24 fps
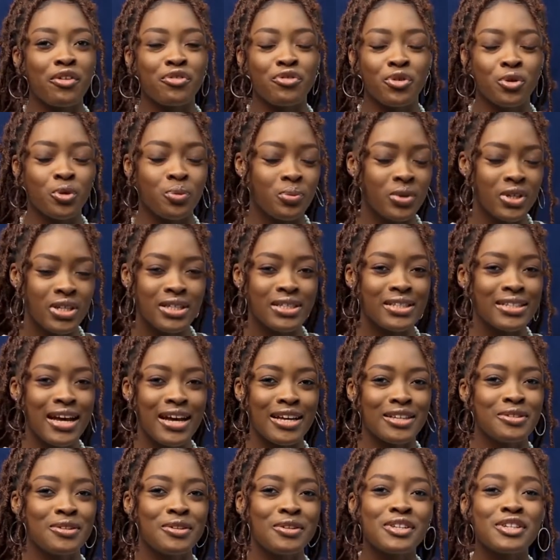Afrobeats,
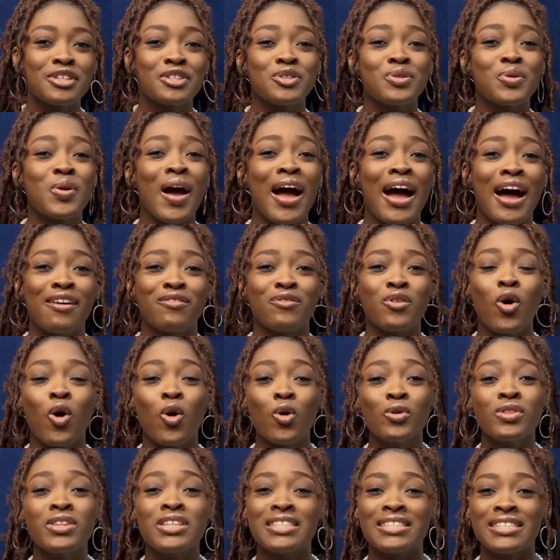as long as you have
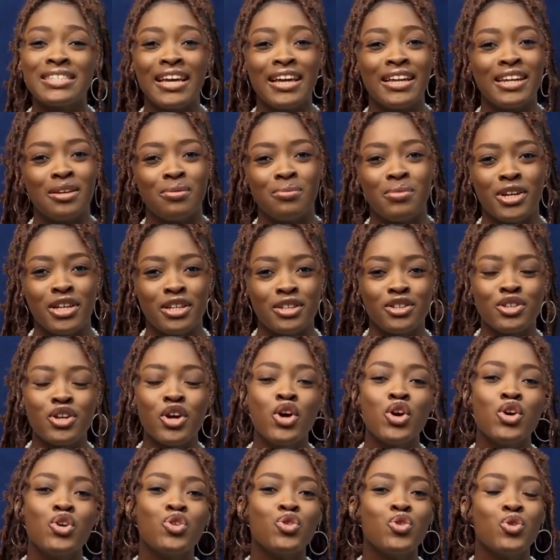all these elements,
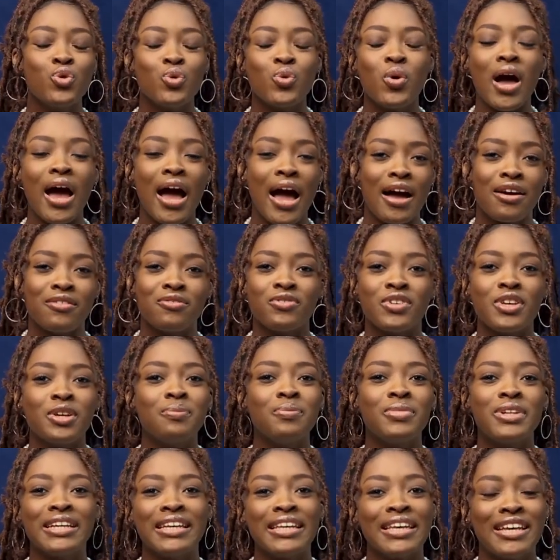you have
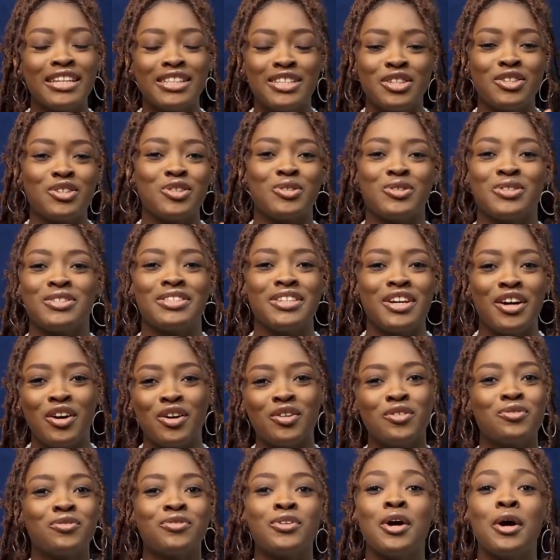implicated
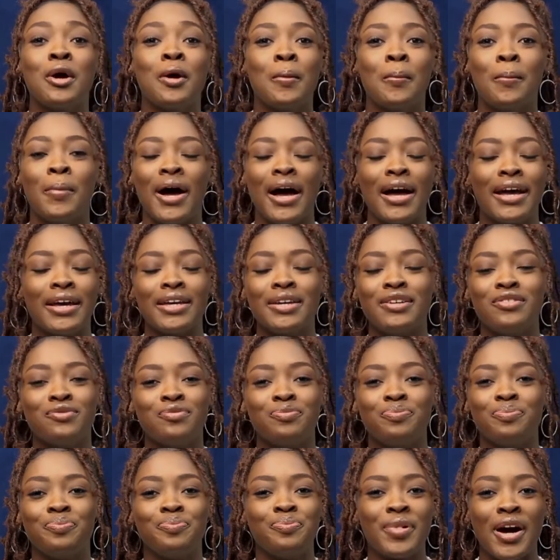yourself by
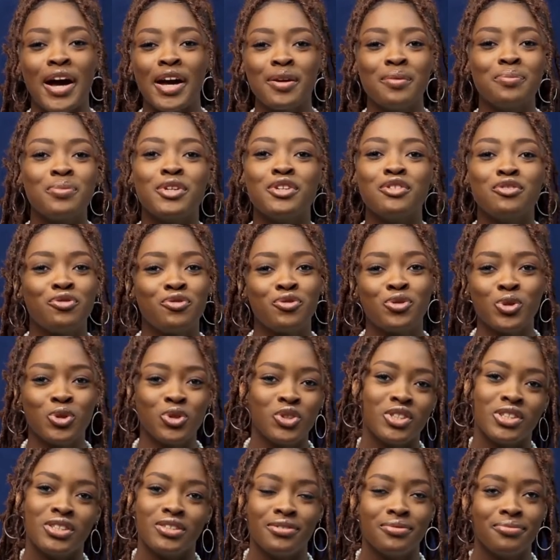imbibing
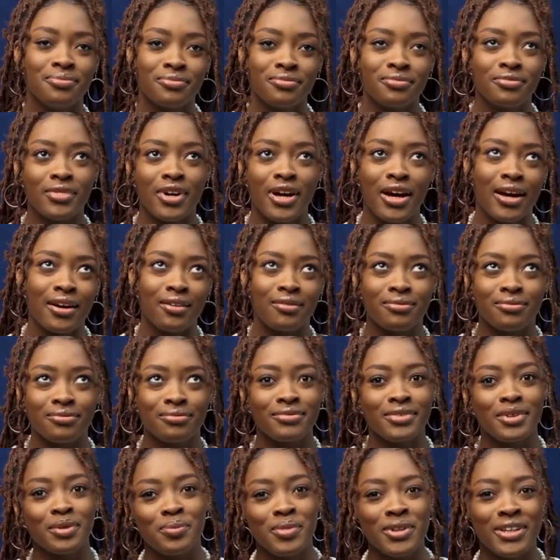FUJI.
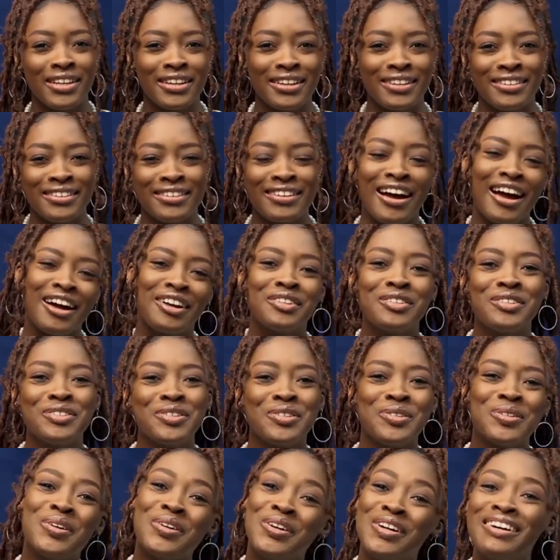Implicated, I don't
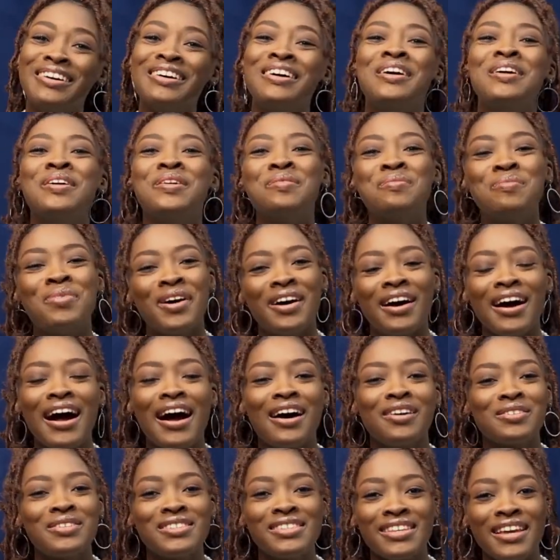know, but
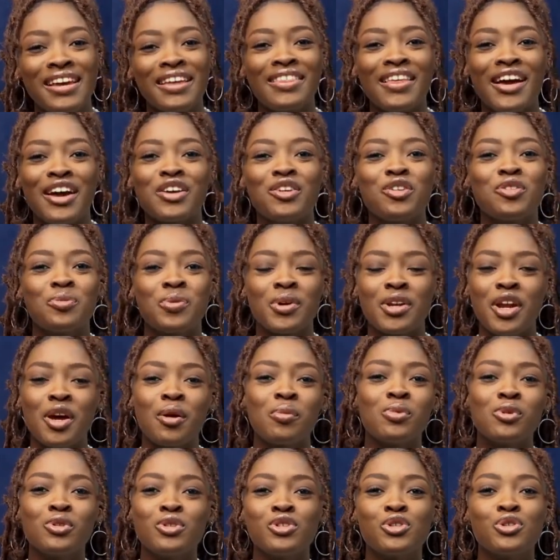I would say that you've been
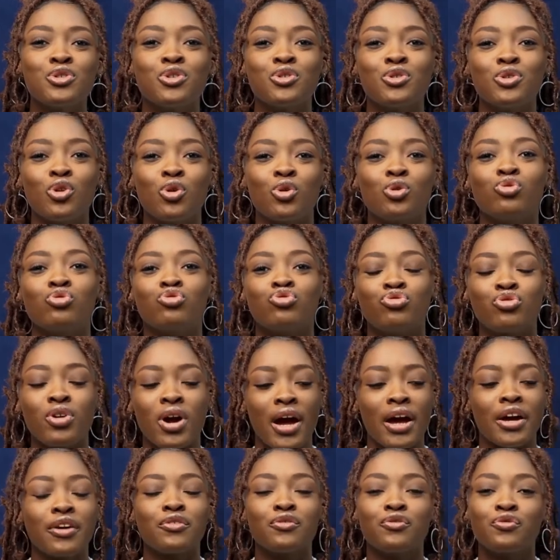able to, you know,
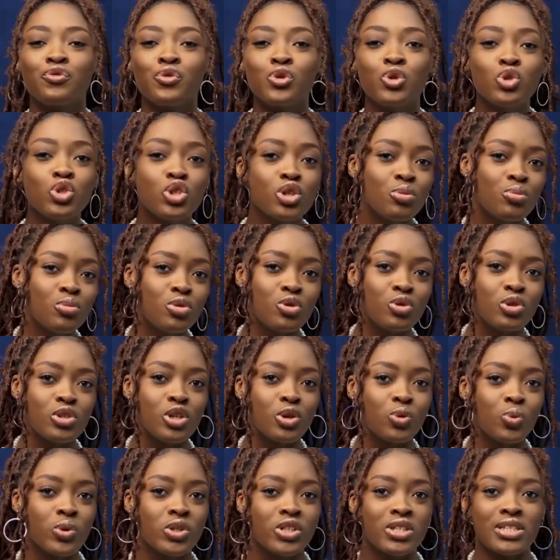drag FUJI
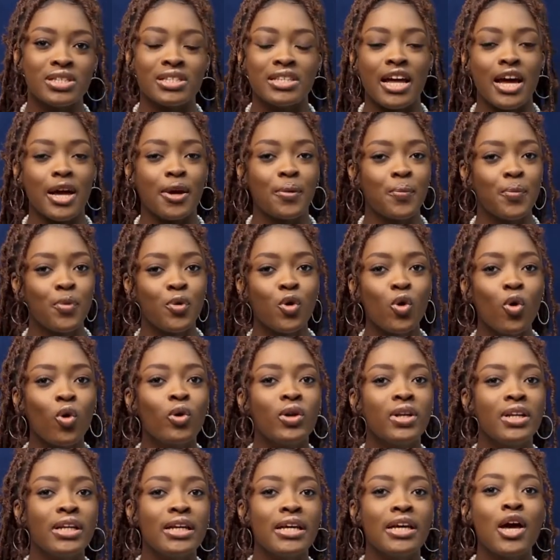music, which is like
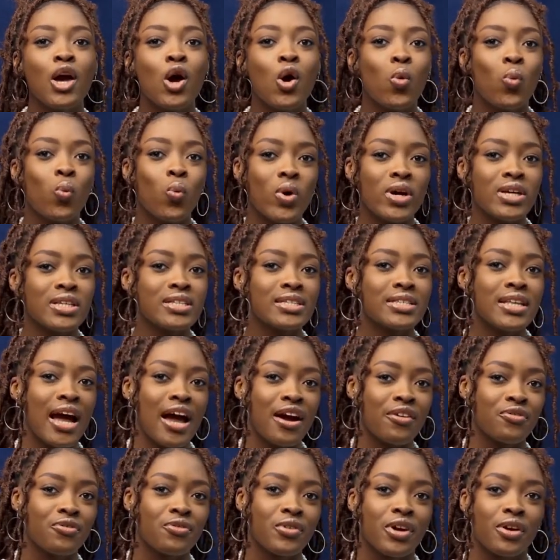purely West
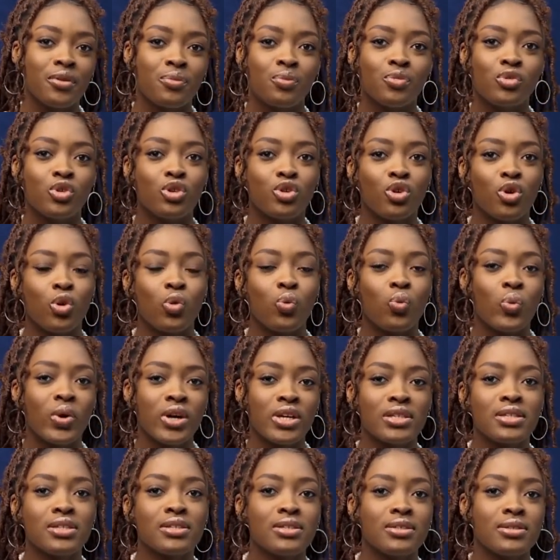Africa, you know,
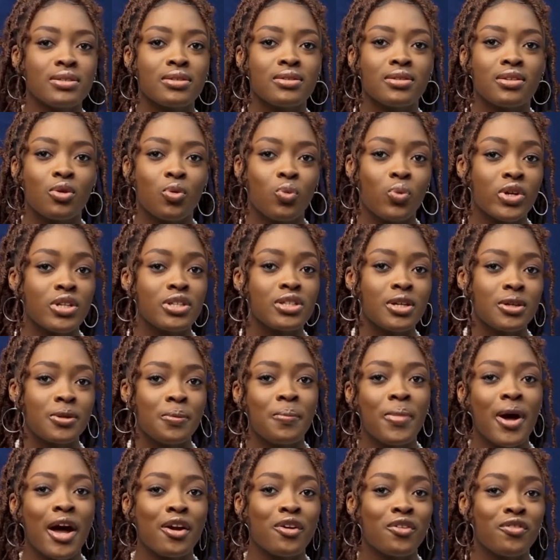the
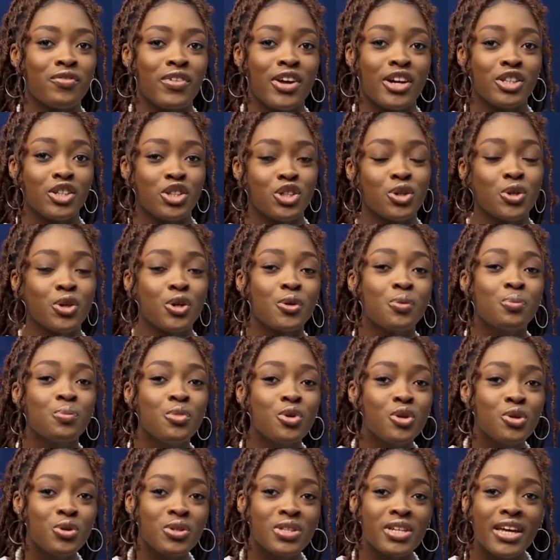western part of Nigerian
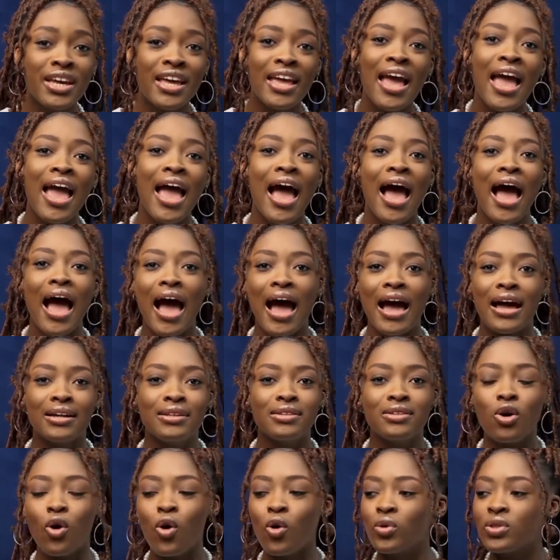music,
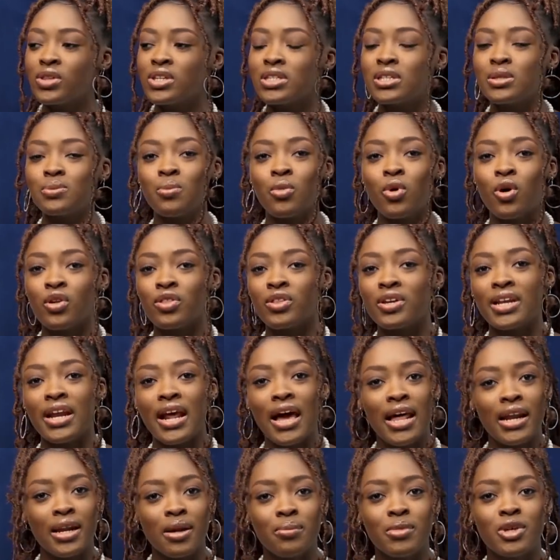and all these modern
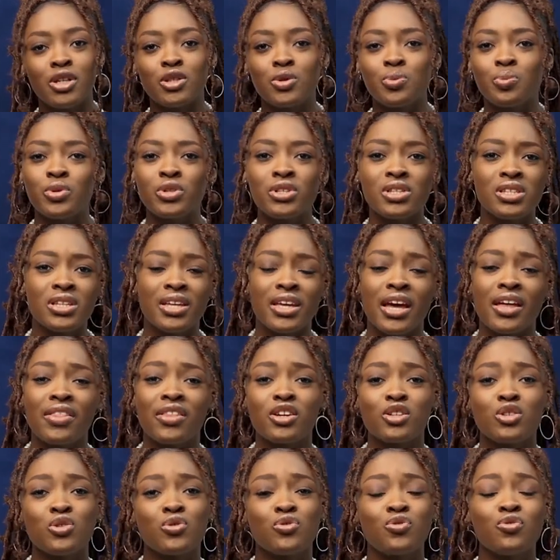elements put
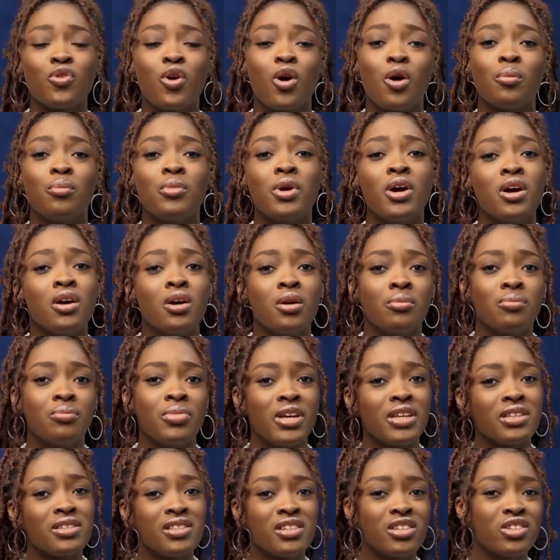together to form
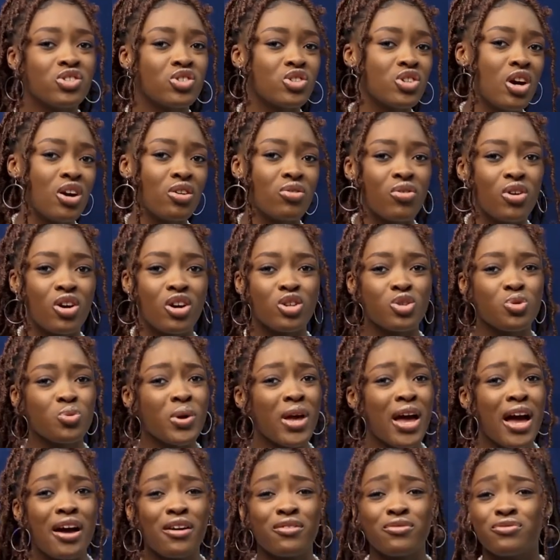basic genres.
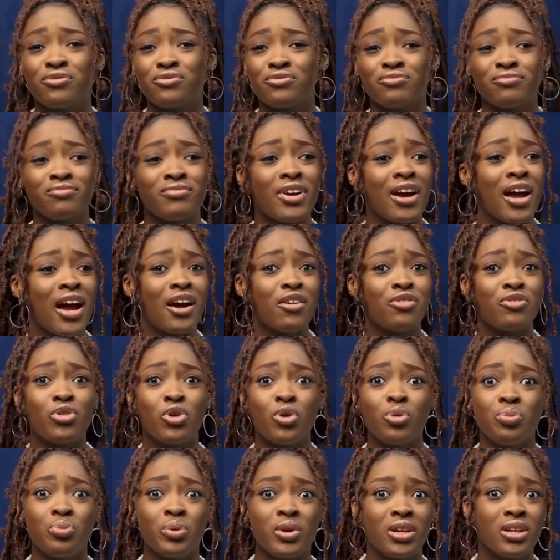We have
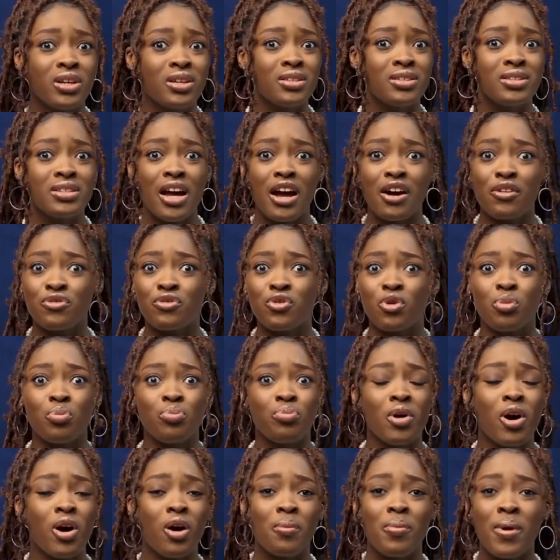Afrobeats, Afro
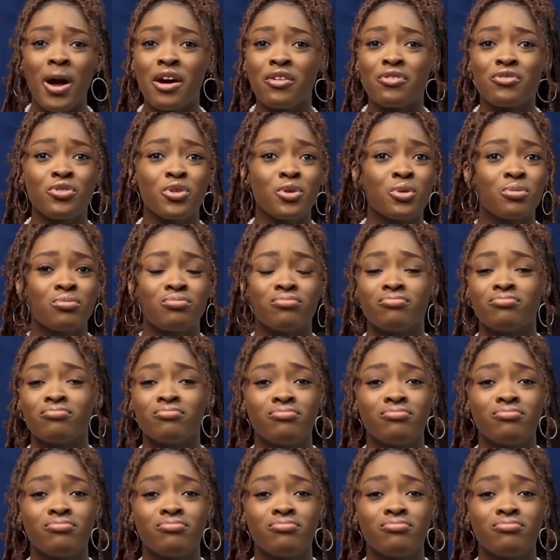pop, Afro